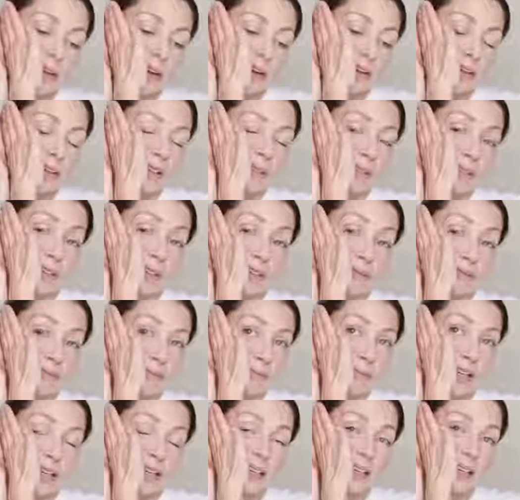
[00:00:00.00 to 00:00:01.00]
Hold it for
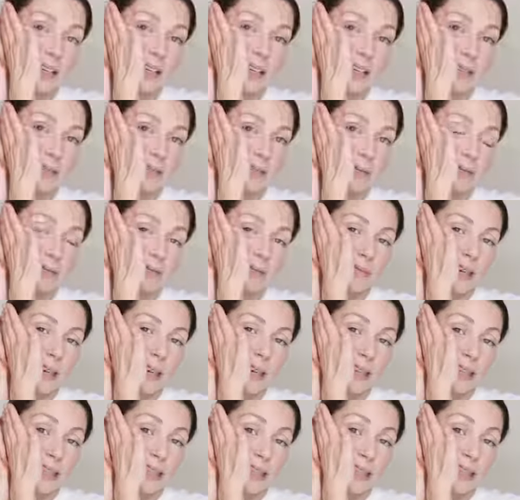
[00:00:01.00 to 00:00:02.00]
anything from
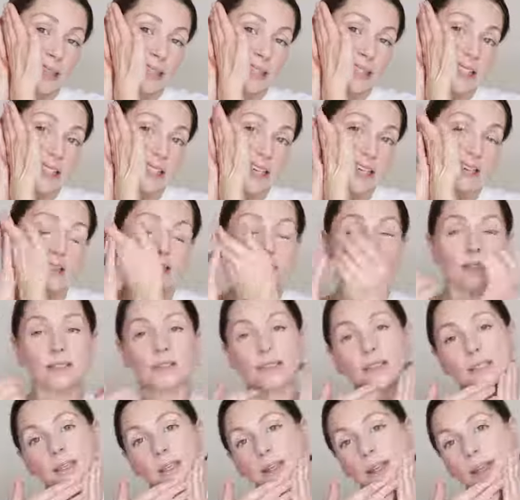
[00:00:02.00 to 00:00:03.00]
8 to 10
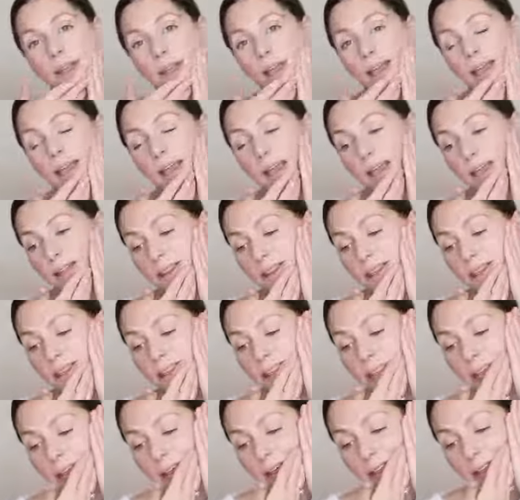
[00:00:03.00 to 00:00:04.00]
seconds. And
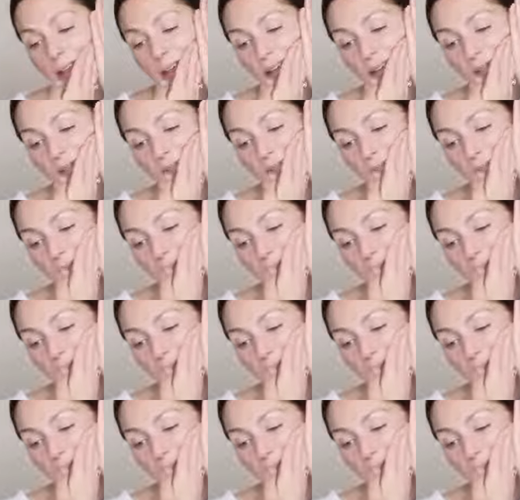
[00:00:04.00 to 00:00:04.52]
then the other.